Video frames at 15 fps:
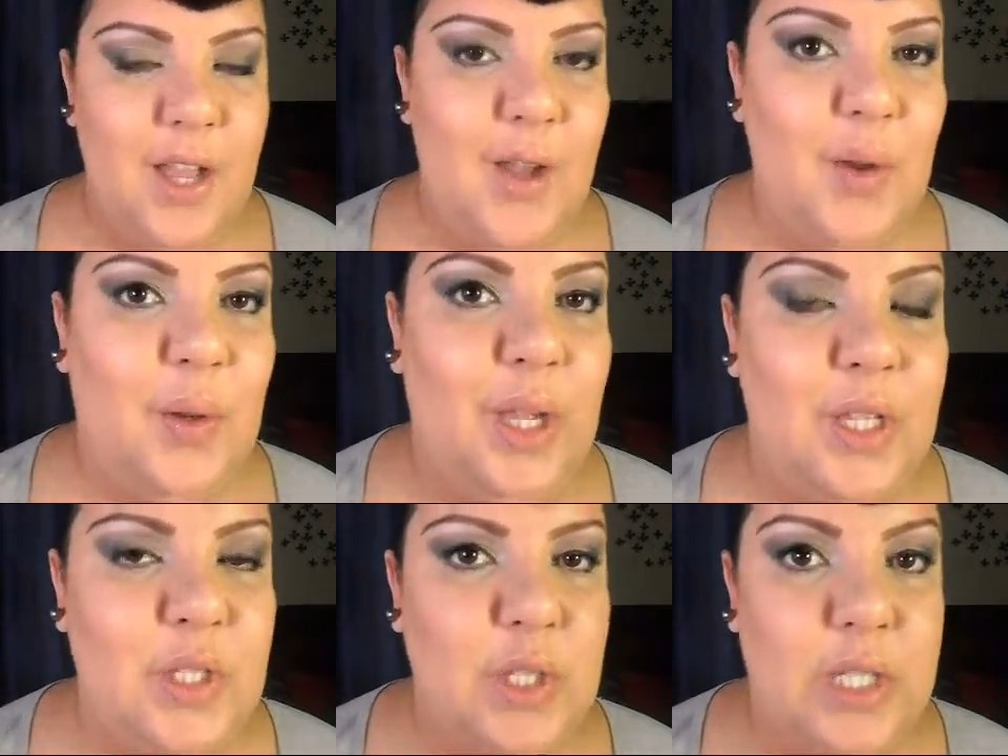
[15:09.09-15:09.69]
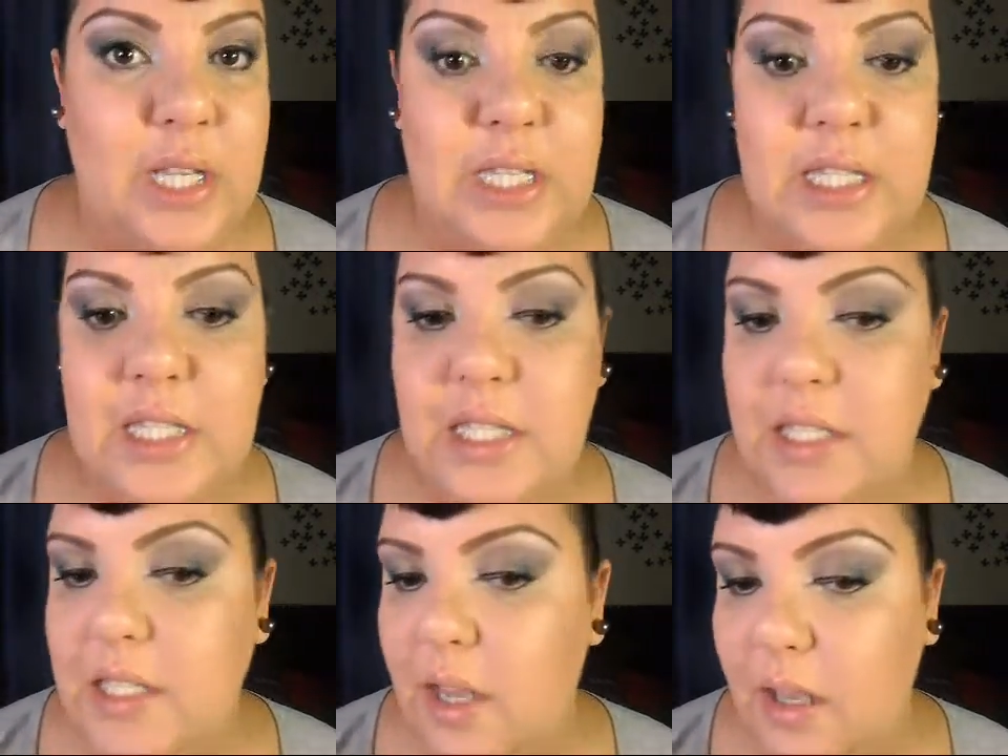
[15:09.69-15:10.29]
Okay, so
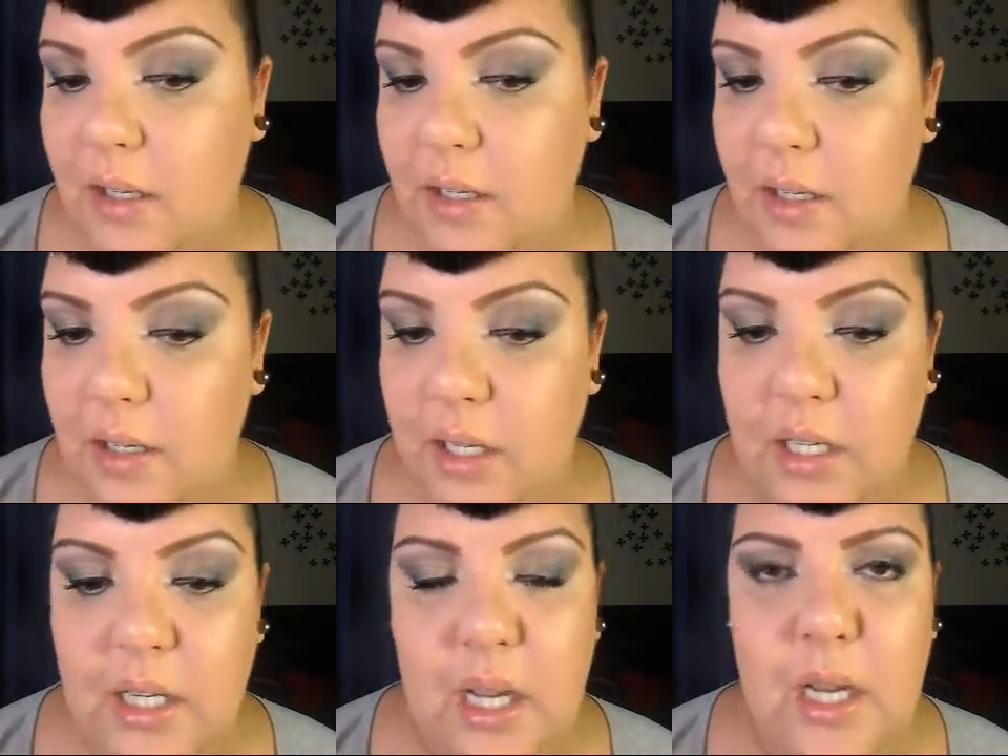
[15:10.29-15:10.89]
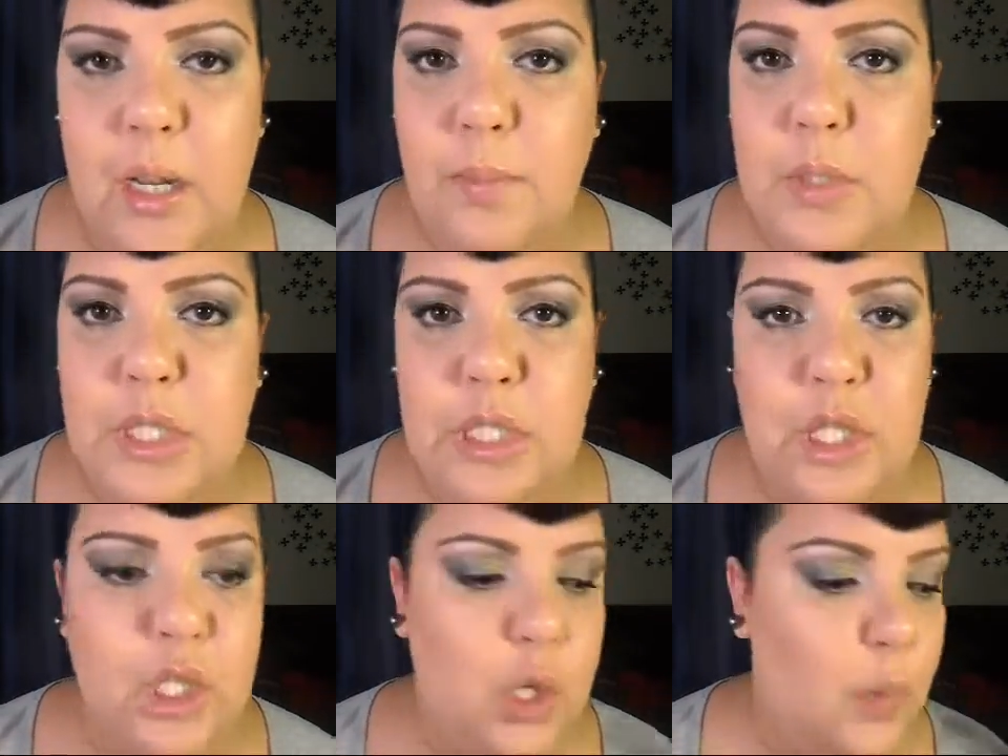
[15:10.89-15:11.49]
that's done. And then I'm
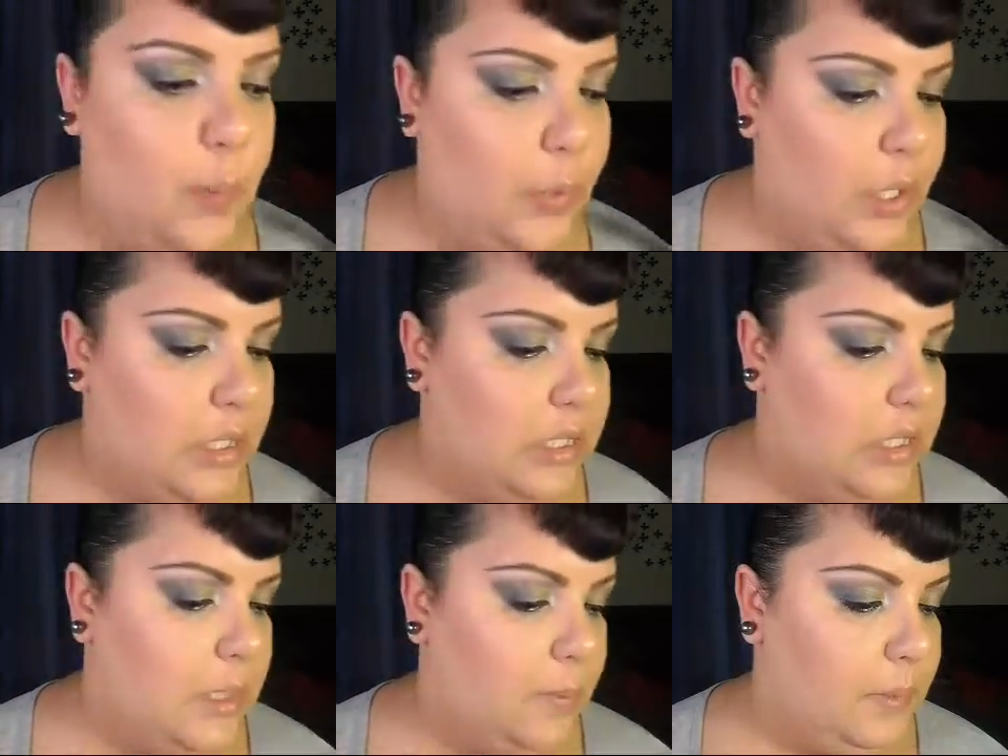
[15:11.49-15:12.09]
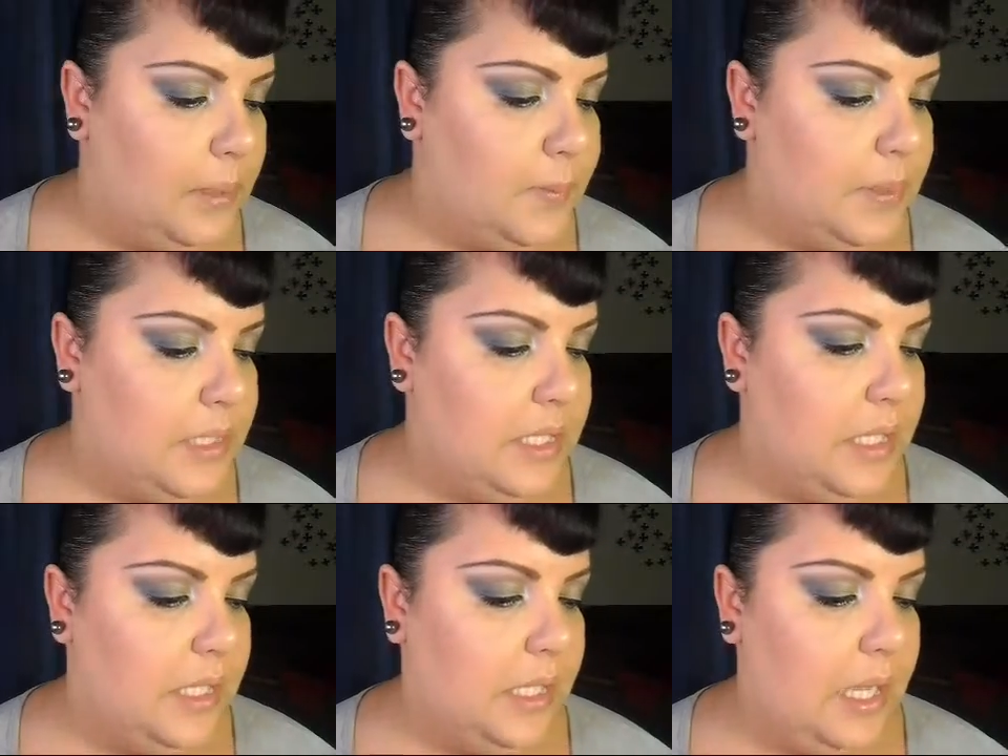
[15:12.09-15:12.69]
just going to go put on some
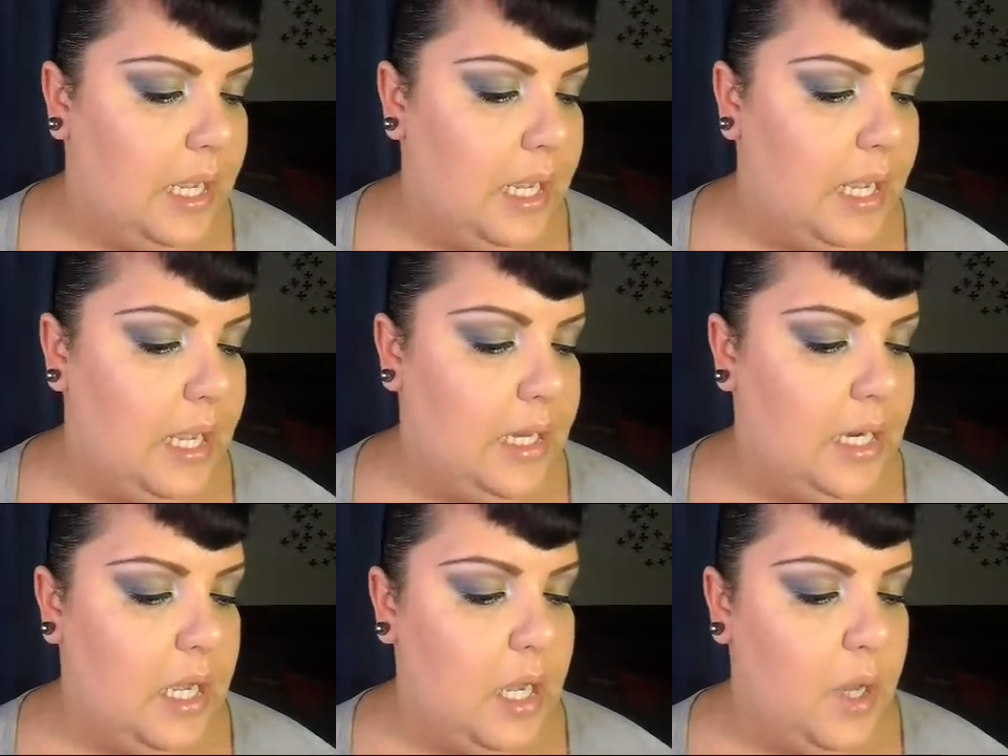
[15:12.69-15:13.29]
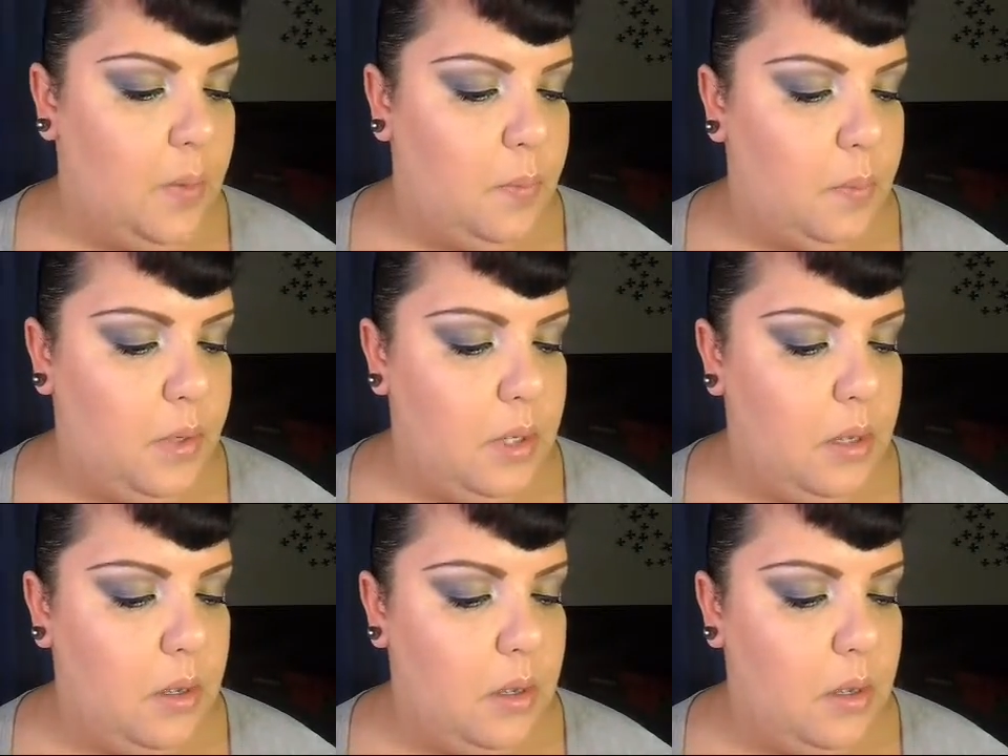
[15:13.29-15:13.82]
lipstick. And